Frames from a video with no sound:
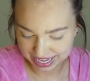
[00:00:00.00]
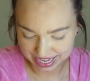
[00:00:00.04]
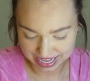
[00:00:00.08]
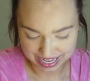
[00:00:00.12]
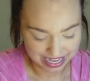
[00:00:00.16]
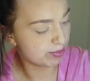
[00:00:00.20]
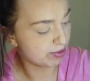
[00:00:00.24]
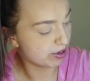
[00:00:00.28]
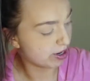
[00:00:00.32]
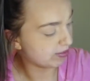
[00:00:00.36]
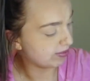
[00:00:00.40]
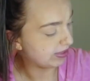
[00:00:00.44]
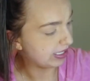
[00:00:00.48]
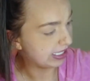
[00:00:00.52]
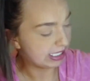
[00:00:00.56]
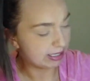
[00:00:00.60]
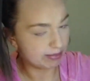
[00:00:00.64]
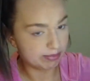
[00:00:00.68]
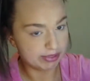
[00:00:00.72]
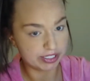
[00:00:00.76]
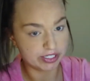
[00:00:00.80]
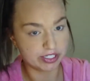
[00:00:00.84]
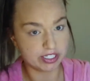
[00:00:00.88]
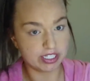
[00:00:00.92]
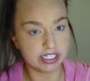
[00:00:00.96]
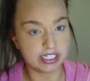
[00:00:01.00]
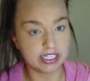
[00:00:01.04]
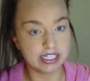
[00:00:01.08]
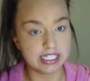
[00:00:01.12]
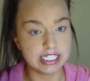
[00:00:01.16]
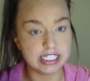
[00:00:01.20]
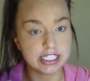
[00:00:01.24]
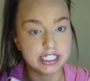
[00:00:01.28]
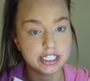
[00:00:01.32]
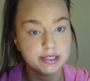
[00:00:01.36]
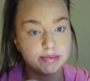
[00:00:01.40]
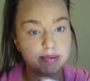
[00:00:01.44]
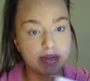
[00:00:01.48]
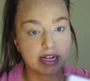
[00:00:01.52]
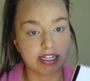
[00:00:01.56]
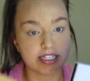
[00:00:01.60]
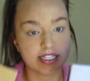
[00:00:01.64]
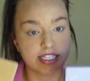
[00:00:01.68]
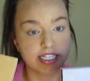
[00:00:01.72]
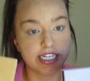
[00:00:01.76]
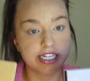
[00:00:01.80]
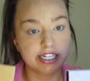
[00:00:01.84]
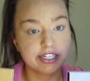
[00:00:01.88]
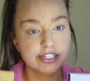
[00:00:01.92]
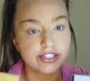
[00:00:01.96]
We're probably gonna be using these two
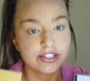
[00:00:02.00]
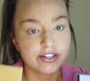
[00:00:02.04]
palettes here.